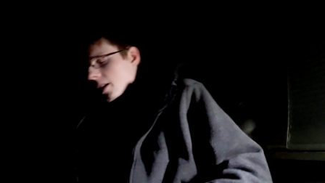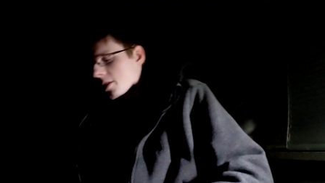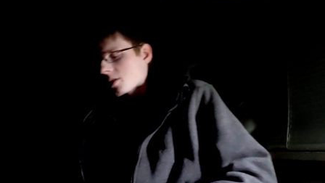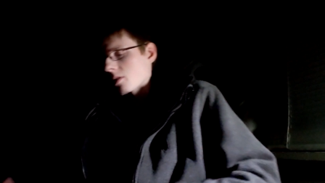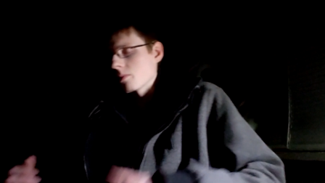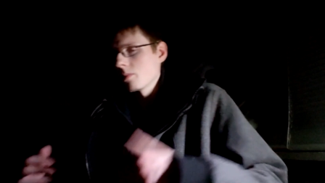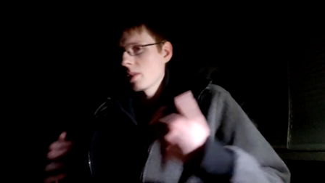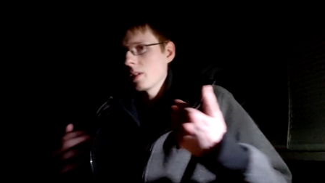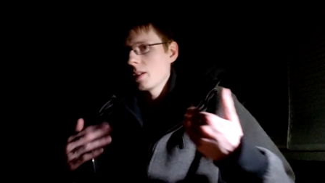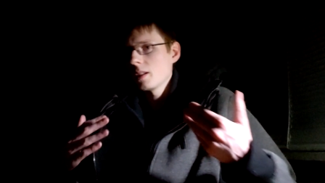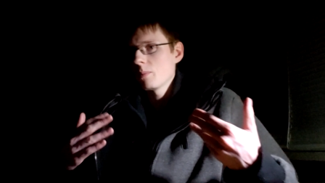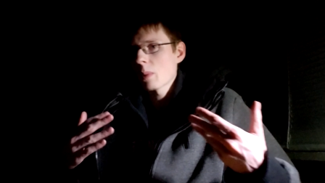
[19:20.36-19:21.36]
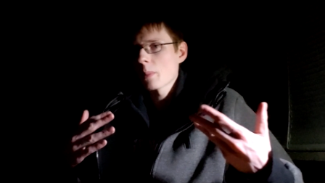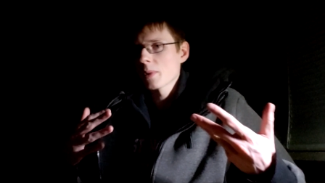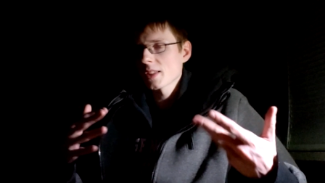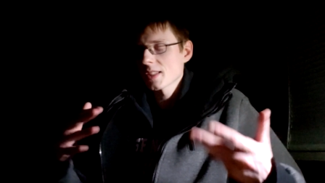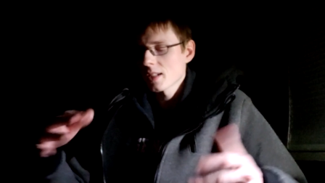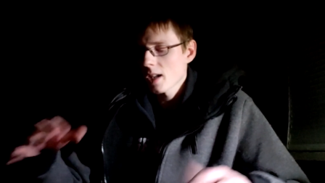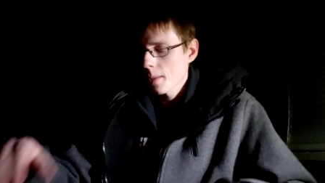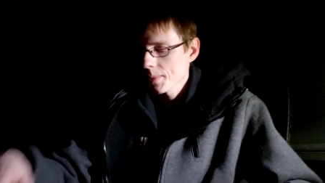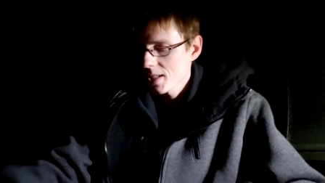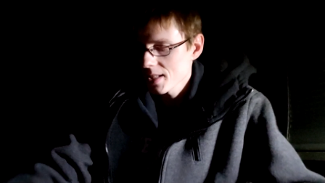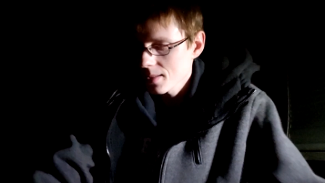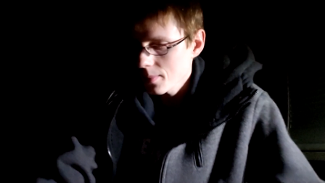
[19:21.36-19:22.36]
I just don't remember the
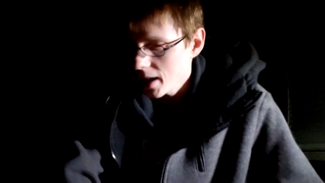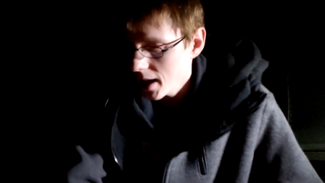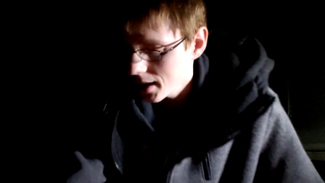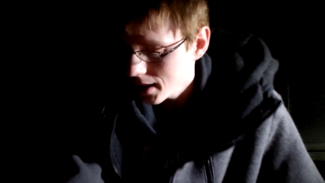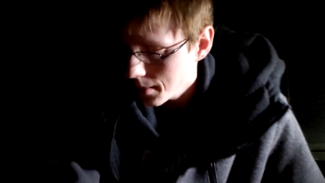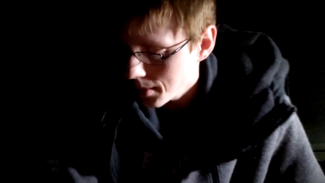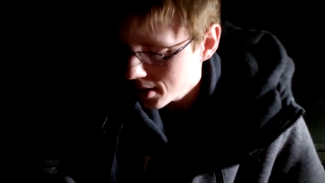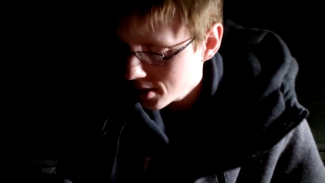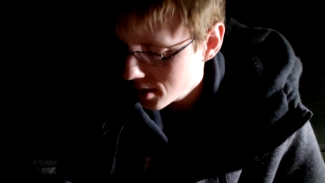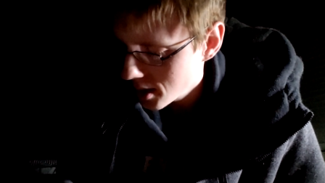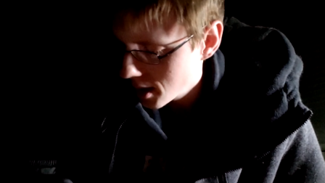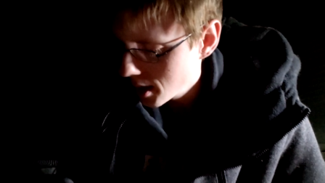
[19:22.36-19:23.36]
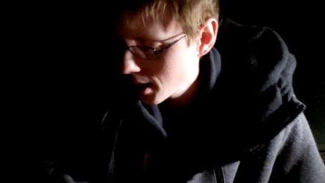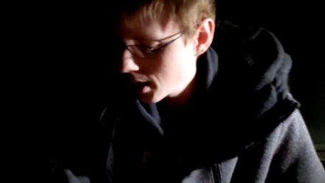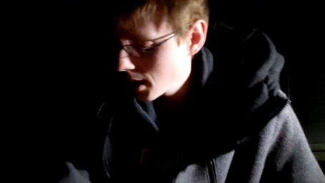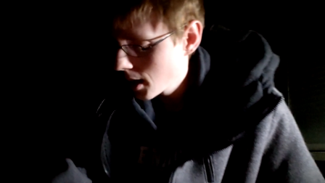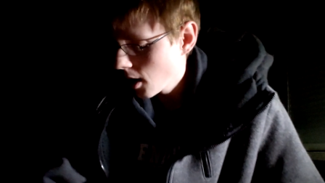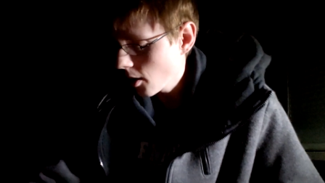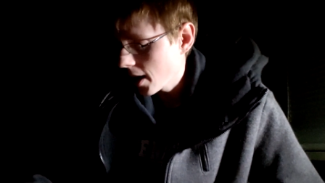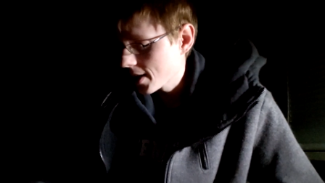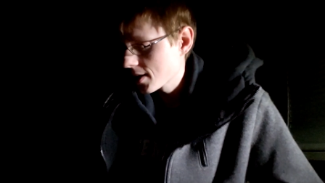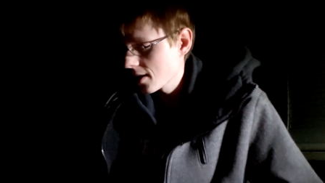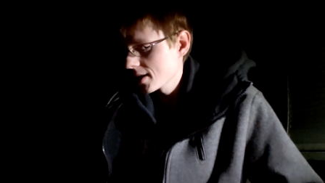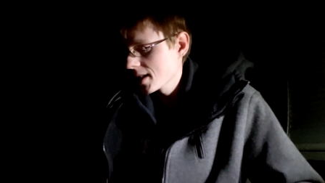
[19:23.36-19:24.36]
synopsis in my head that much. Okay,
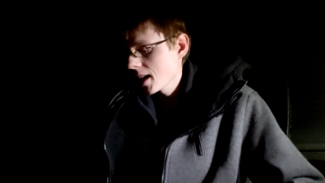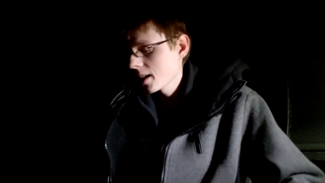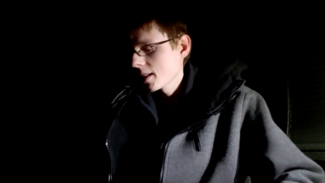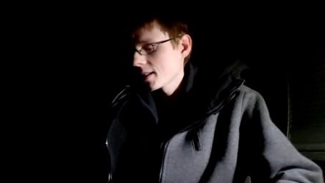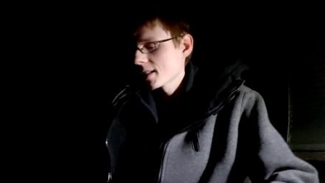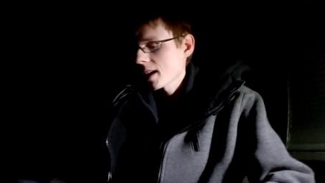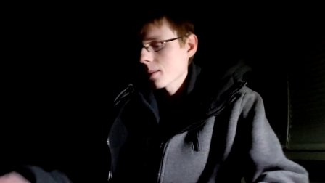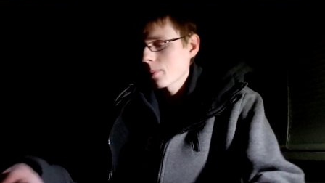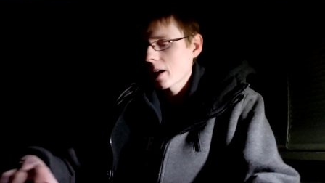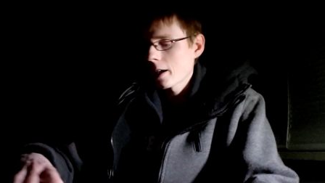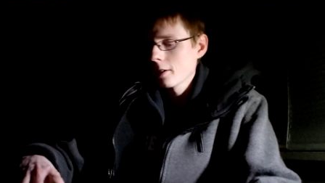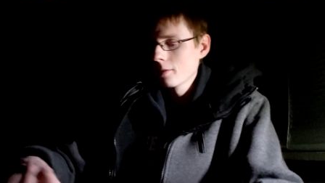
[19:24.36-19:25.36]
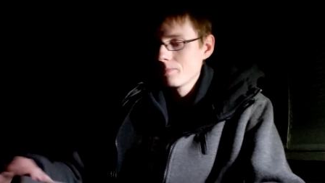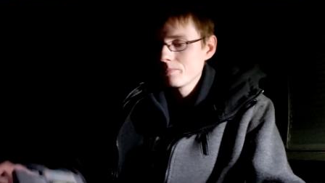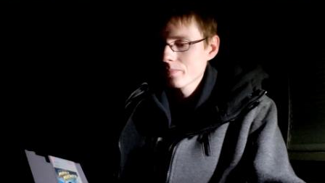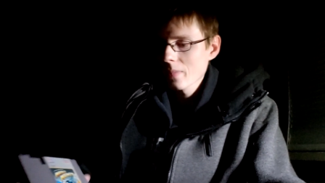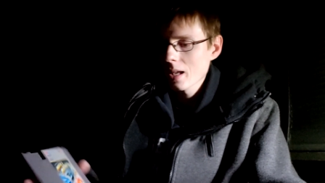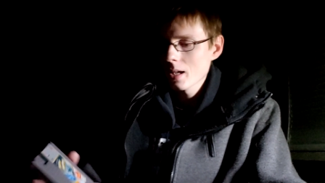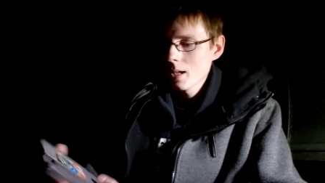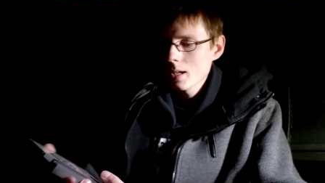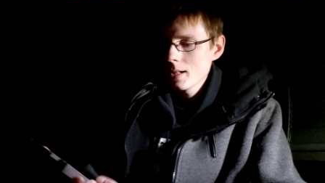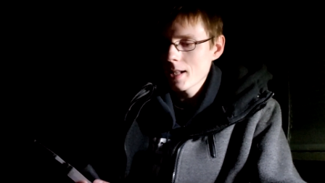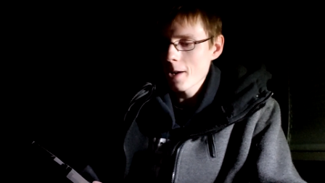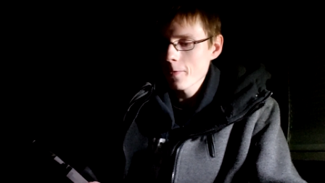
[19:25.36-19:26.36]
so that's the end of the second pile.
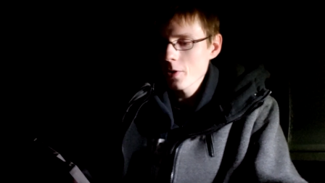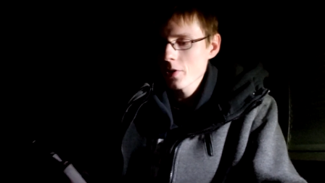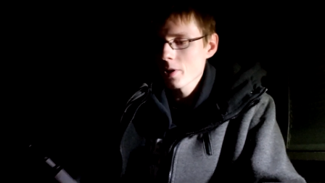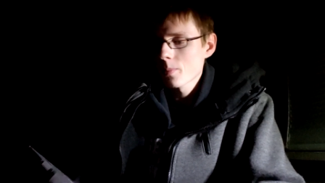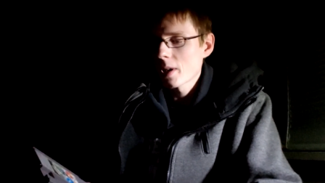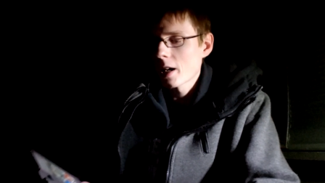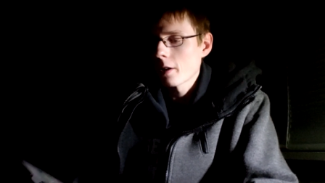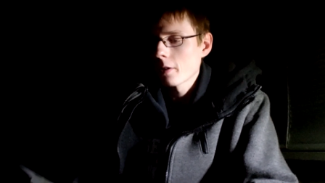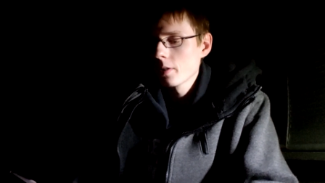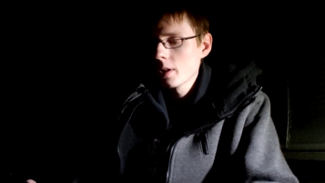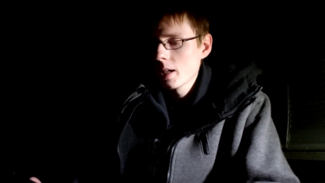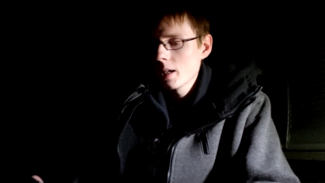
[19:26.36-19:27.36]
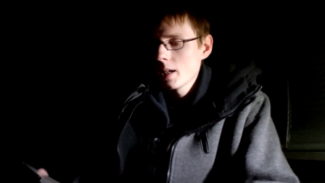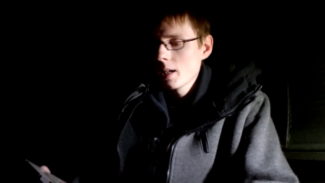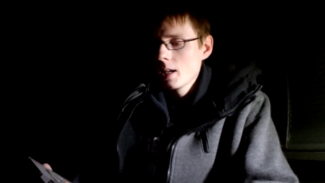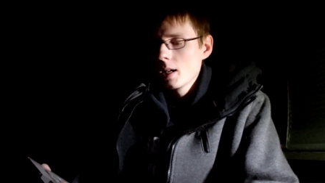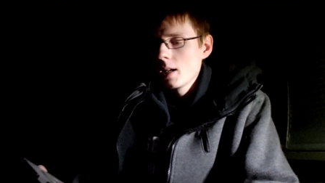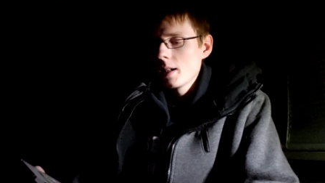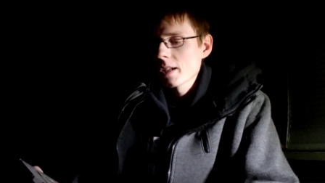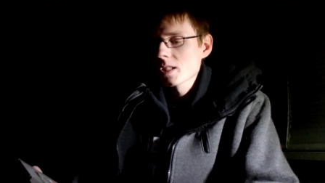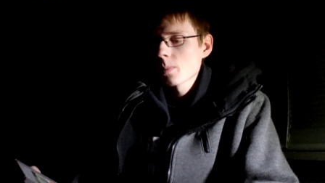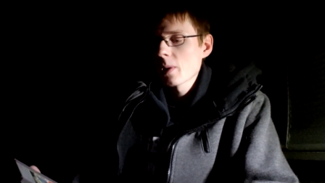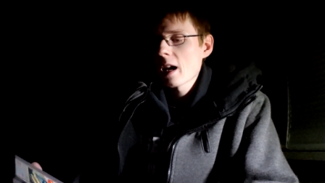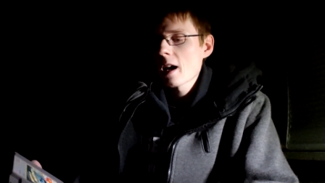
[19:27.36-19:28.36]
Now for a third pile. Next
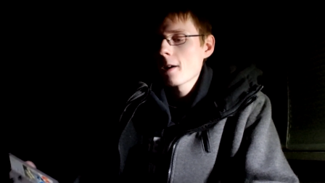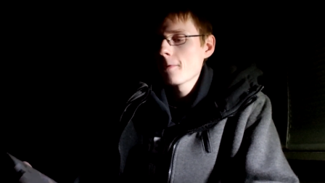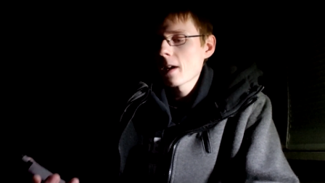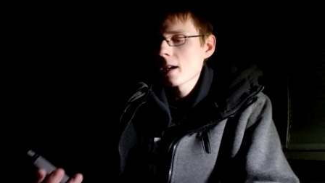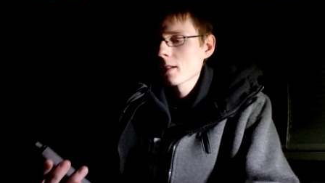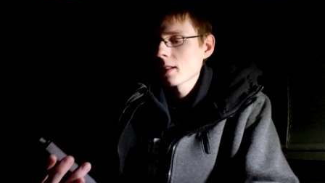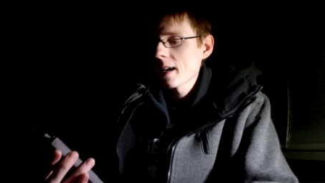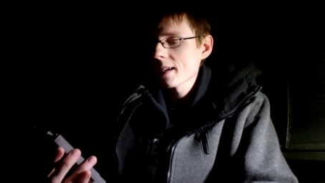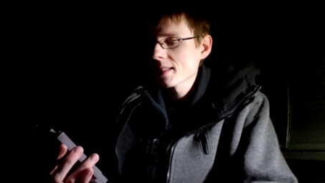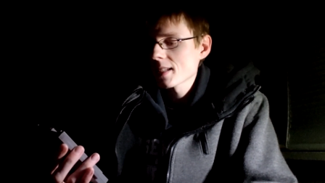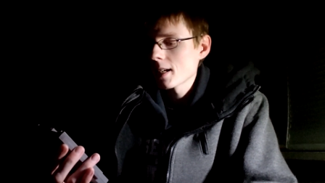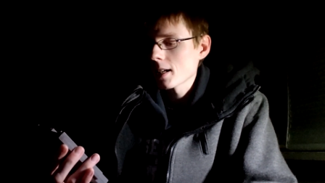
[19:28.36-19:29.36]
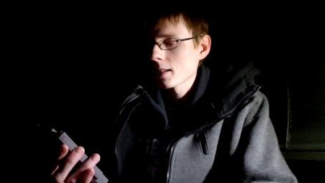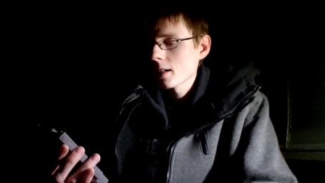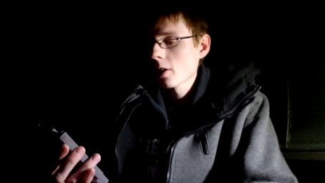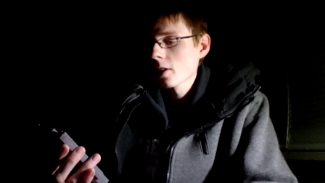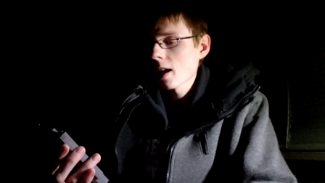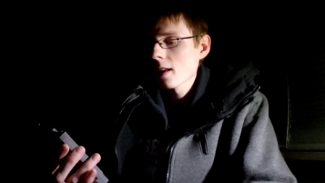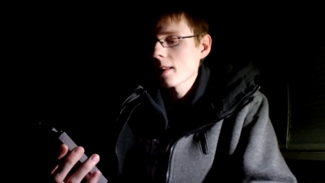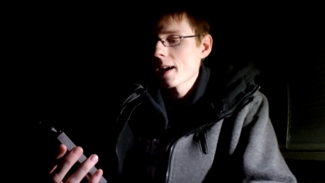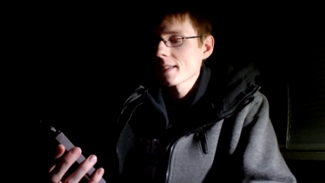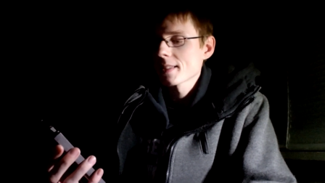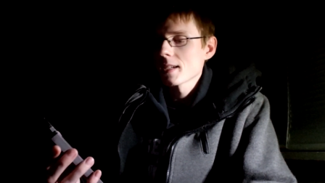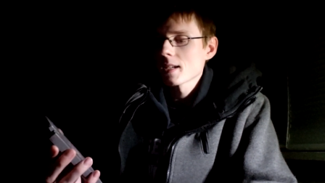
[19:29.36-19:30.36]
up we have a classic, the arcade
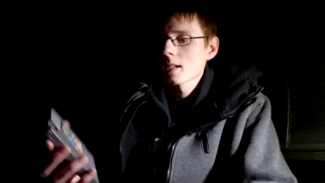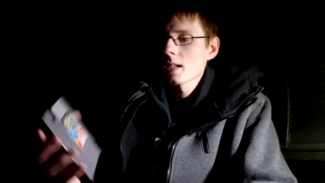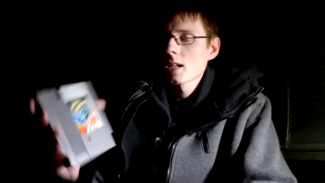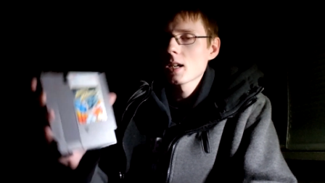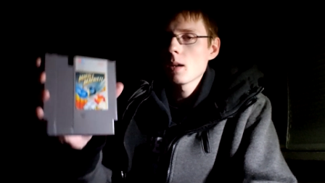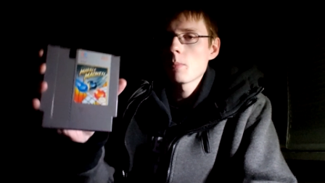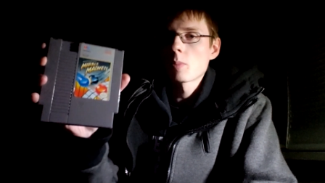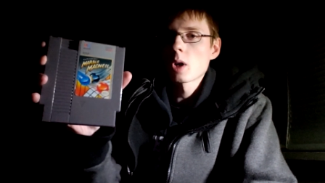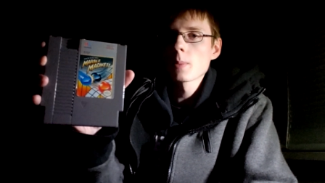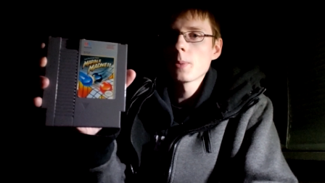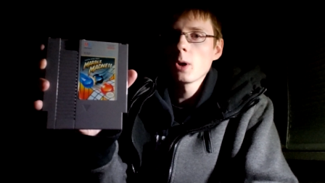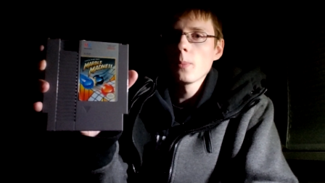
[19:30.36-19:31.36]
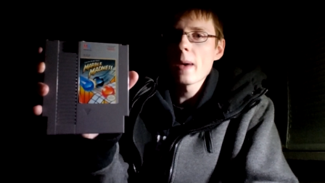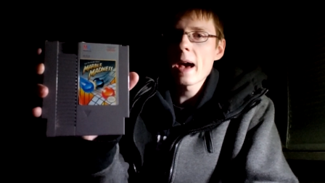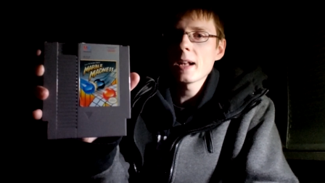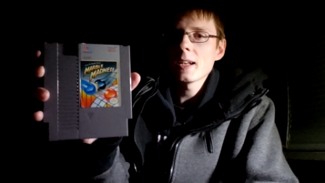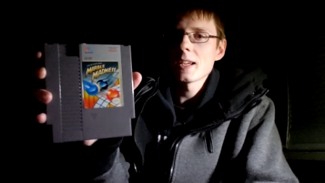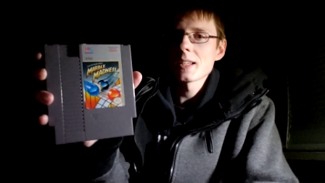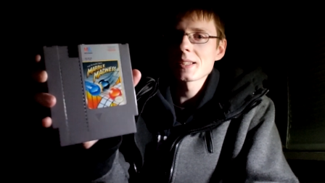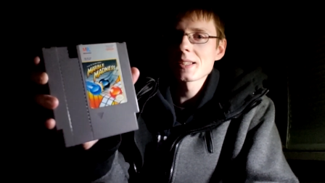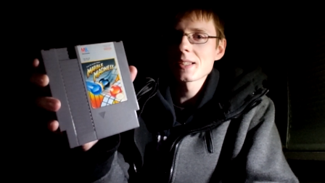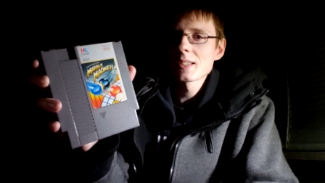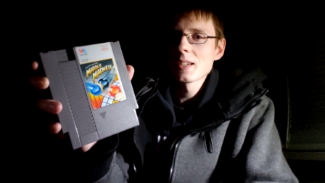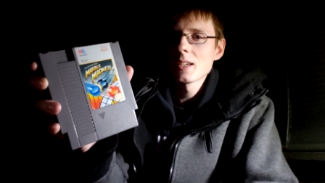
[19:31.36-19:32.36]
classic, Marble
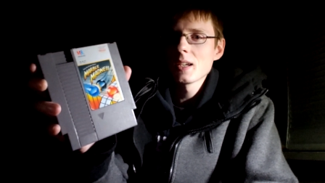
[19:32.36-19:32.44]
Madness.